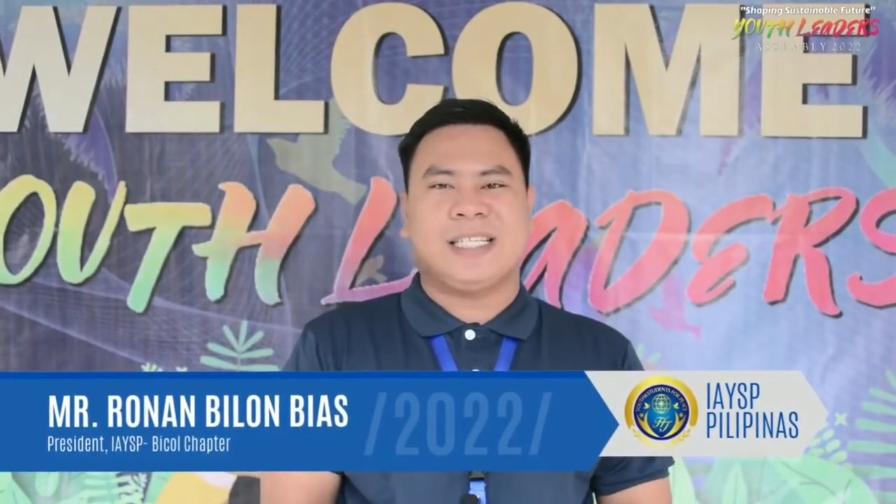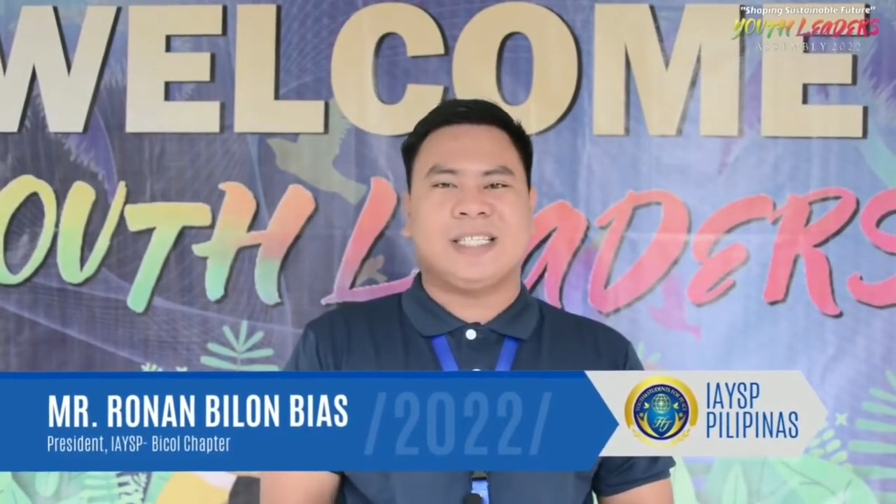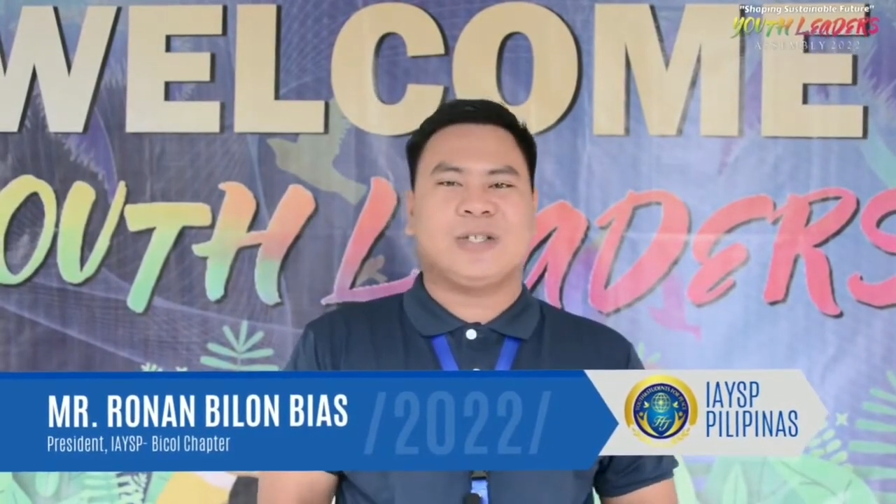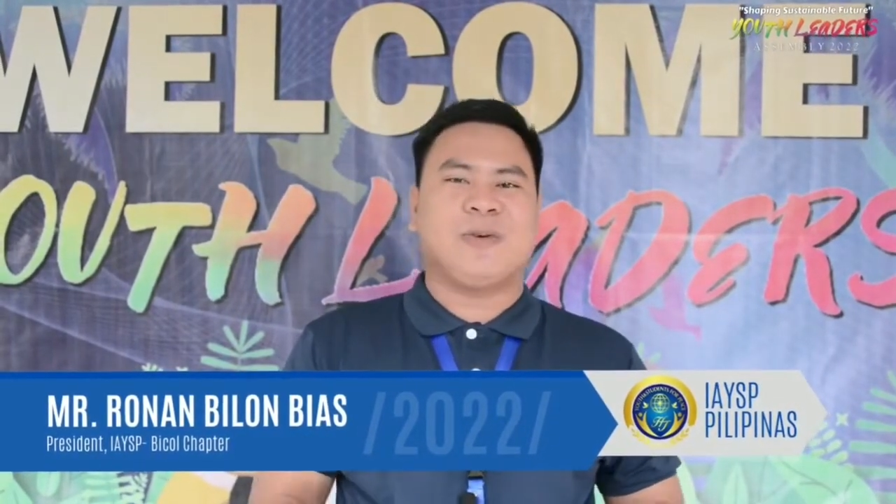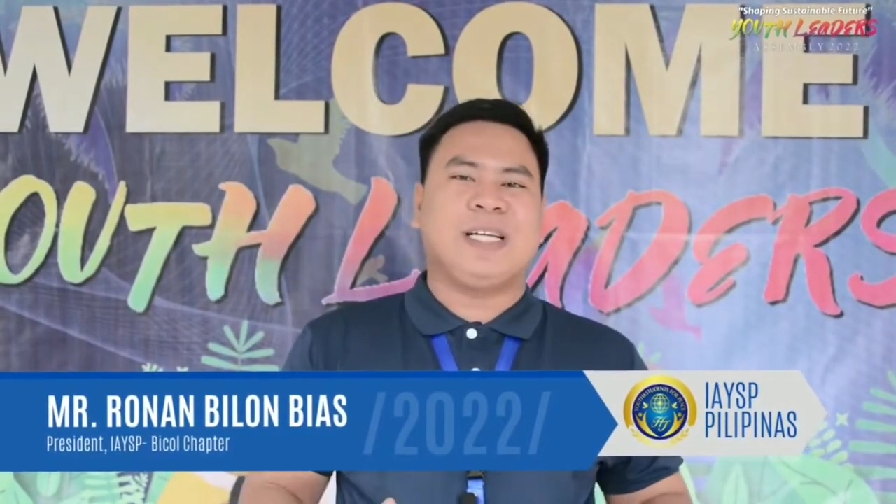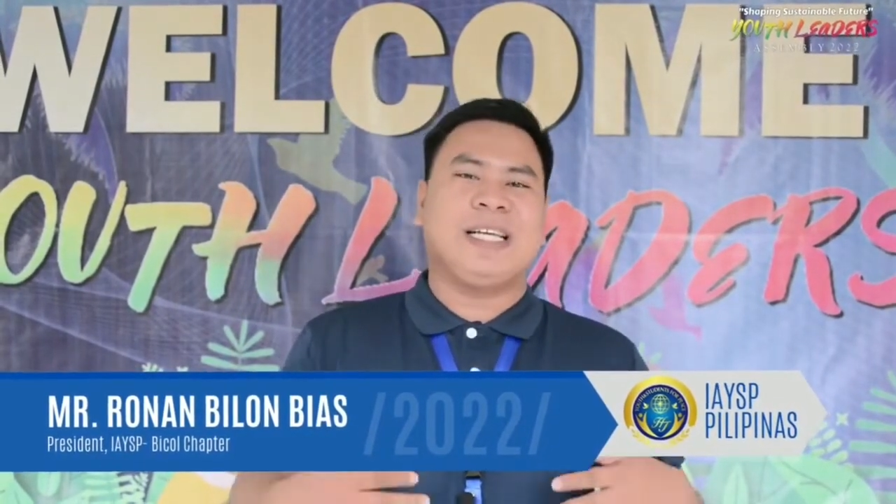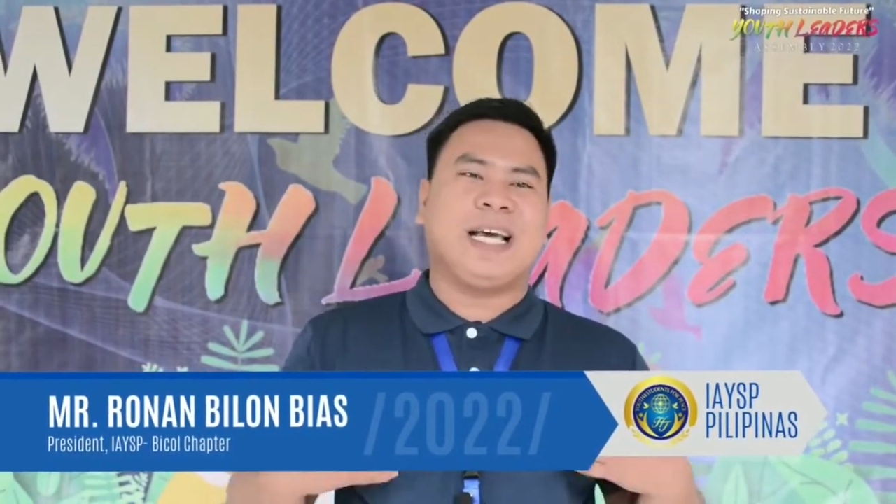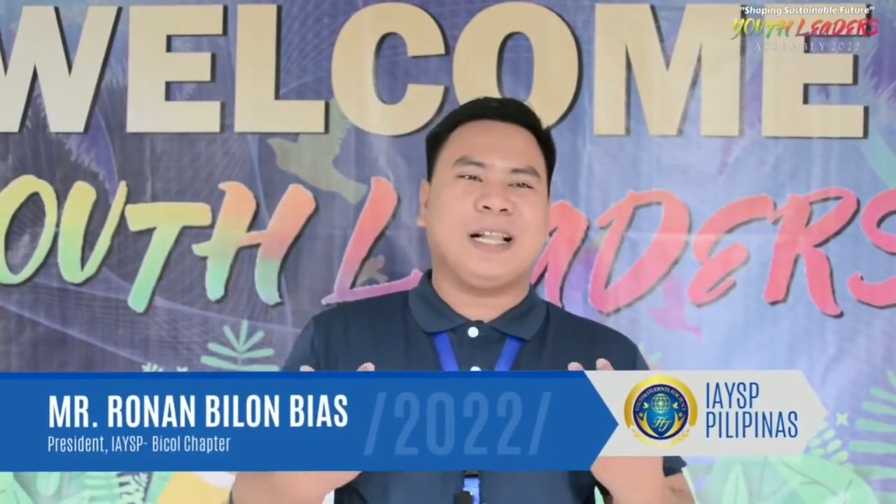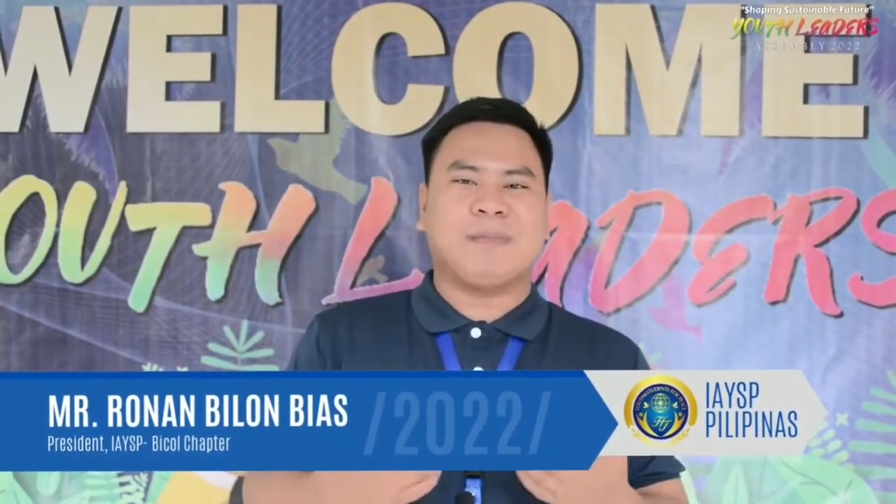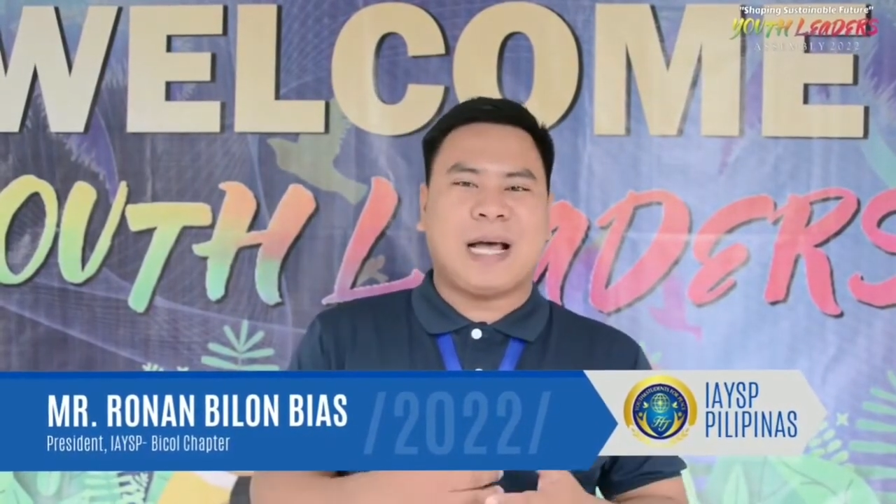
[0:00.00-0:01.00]
It's really
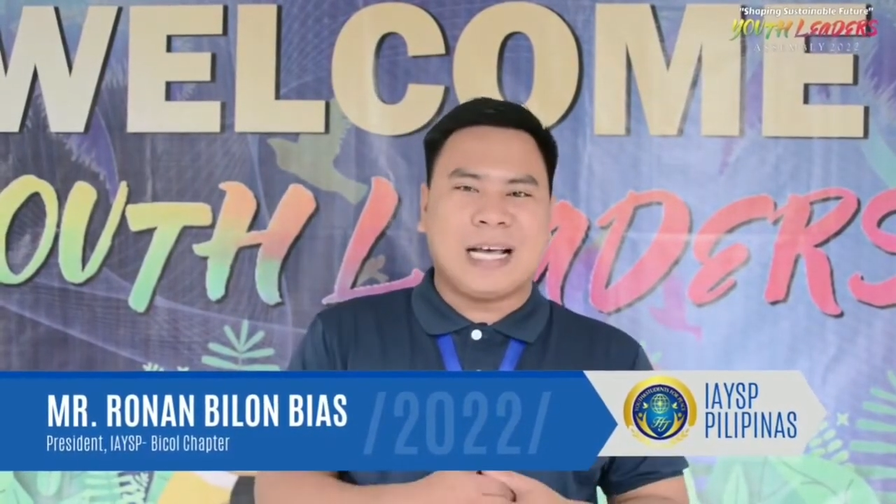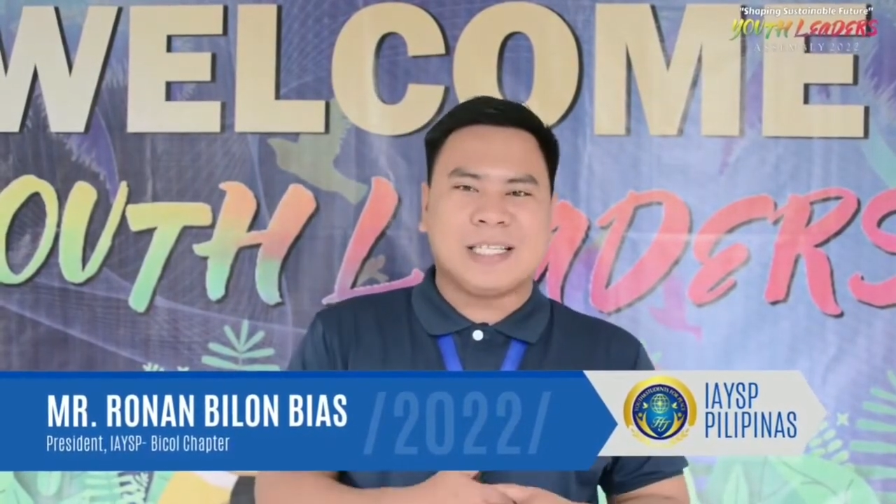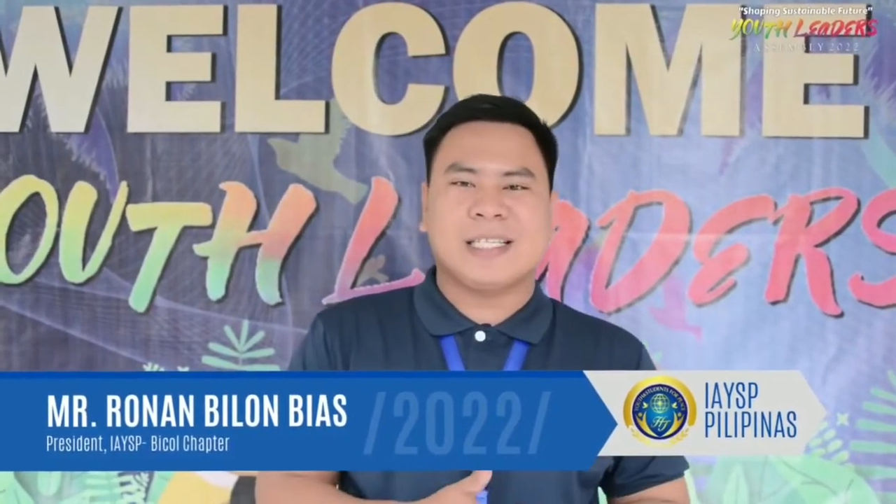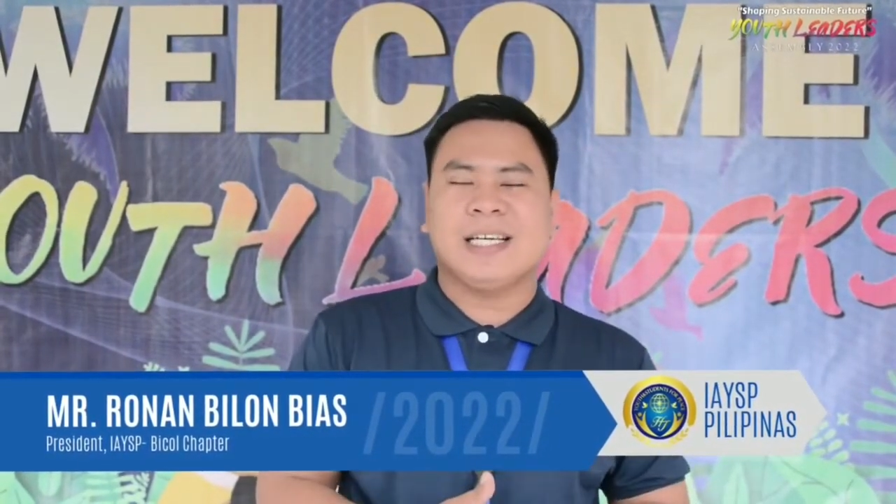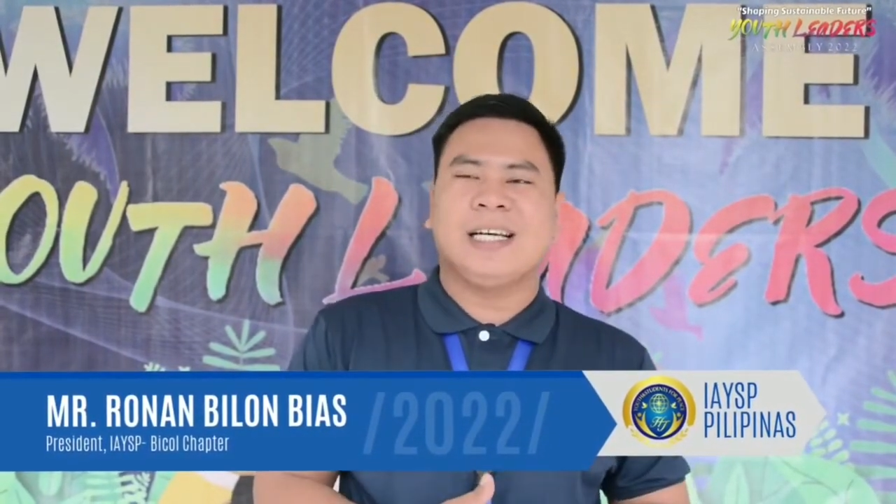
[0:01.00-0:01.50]
helped us